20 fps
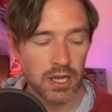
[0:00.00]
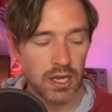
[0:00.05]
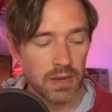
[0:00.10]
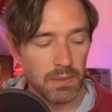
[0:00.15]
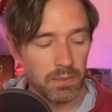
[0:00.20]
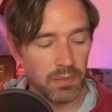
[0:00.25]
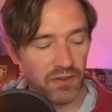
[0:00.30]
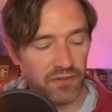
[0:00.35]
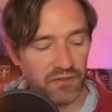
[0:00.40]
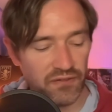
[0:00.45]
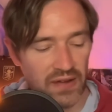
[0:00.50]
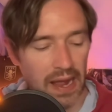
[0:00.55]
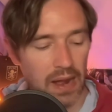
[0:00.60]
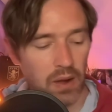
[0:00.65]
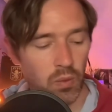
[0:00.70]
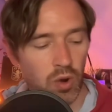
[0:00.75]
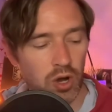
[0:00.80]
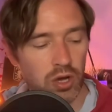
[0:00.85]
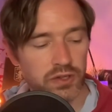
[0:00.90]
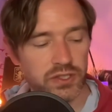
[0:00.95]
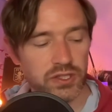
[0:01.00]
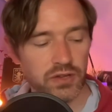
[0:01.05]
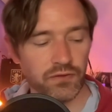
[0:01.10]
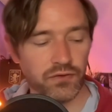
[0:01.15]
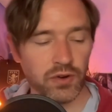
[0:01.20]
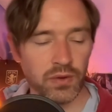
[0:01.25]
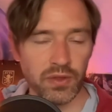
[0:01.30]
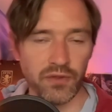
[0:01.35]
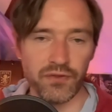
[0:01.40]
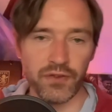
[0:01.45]
But the fact was,
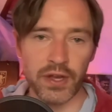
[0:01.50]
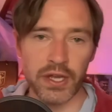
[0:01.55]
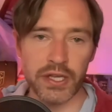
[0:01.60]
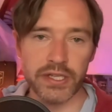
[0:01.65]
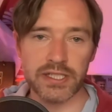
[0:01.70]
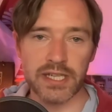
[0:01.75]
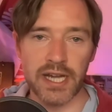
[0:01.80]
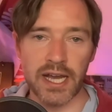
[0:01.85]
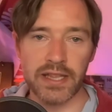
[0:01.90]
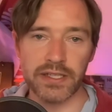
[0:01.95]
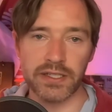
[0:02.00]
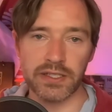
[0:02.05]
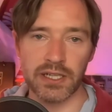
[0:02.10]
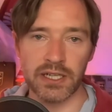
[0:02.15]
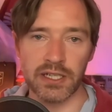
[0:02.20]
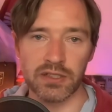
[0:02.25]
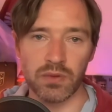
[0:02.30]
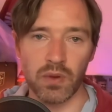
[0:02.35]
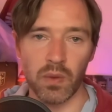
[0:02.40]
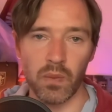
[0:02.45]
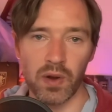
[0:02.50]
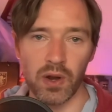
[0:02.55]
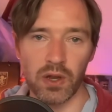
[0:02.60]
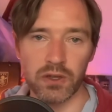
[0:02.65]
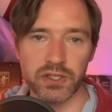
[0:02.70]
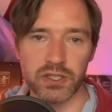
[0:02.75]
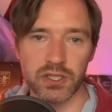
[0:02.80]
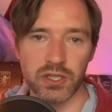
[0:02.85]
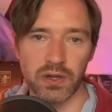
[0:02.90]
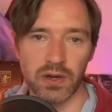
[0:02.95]
from the first day of the season, when we
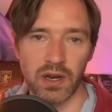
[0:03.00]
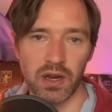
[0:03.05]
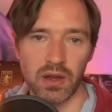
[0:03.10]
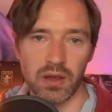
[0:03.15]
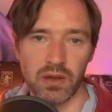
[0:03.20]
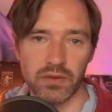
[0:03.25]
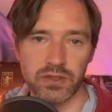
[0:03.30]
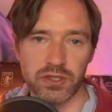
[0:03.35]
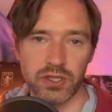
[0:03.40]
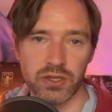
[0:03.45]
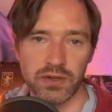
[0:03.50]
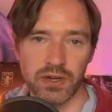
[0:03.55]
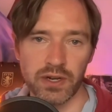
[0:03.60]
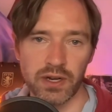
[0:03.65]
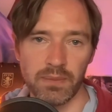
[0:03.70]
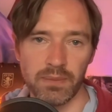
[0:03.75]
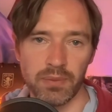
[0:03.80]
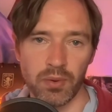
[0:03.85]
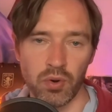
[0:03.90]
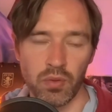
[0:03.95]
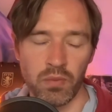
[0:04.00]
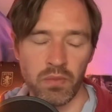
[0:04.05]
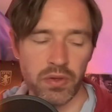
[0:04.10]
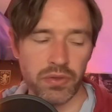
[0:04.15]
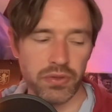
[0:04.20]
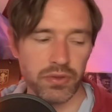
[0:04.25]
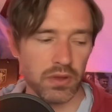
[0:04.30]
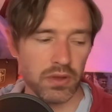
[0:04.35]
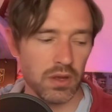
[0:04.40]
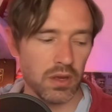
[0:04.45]
lost 2-0 at
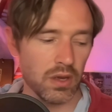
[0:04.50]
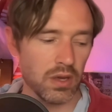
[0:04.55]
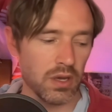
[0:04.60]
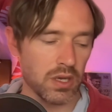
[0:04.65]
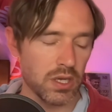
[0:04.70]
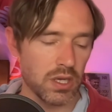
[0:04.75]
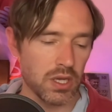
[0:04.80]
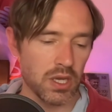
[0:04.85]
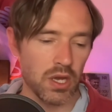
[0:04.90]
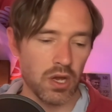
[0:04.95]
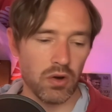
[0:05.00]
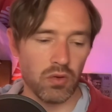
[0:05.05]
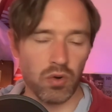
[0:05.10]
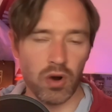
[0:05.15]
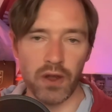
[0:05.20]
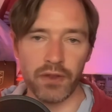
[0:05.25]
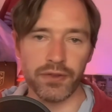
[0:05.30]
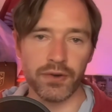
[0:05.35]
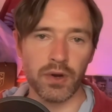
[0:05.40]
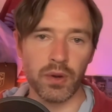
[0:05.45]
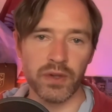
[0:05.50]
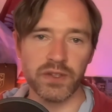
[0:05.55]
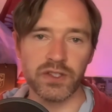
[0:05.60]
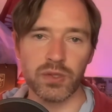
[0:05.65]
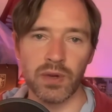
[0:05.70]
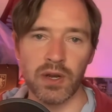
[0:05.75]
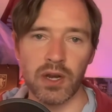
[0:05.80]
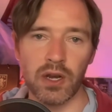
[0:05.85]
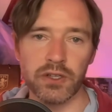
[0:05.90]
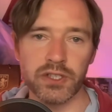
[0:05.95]
Bournemouth, right through until we
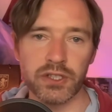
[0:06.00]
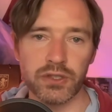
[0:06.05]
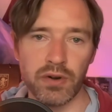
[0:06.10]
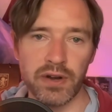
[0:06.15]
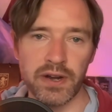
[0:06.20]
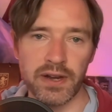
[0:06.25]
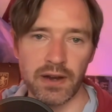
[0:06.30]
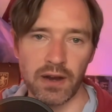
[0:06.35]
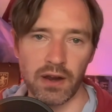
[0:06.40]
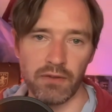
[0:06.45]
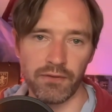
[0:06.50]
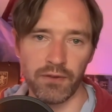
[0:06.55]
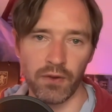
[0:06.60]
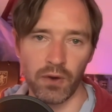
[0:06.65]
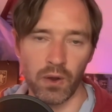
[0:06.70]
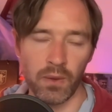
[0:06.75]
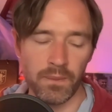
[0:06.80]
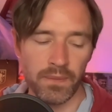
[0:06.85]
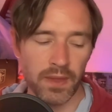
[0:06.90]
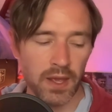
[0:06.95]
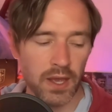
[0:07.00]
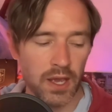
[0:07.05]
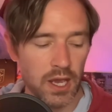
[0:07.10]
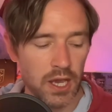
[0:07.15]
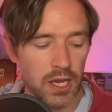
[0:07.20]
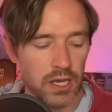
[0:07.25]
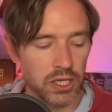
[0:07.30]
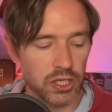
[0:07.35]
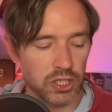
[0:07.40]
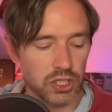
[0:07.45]
lost 3-0 at Fulham,
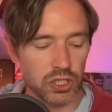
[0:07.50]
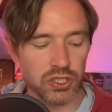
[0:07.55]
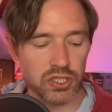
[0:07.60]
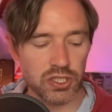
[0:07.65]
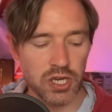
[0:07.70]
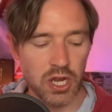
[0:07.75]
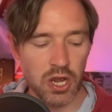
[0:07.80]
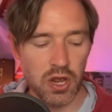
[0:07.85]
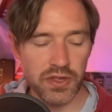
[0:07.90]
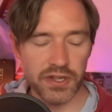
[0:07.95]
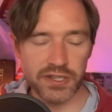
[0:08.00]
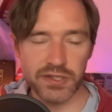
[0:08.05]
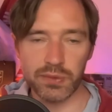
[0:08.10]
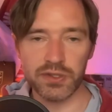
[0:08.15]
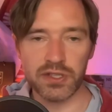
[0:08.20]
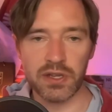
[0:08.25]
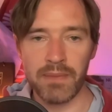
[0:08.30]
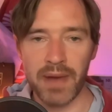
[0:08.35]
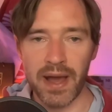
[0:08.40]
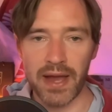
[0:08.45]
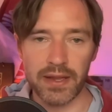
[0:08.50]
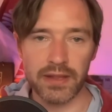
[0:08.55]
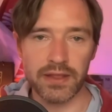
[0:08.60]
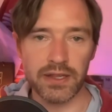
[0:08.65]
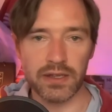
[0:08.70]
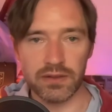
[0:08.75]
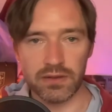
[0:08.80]
you just knew this was a man.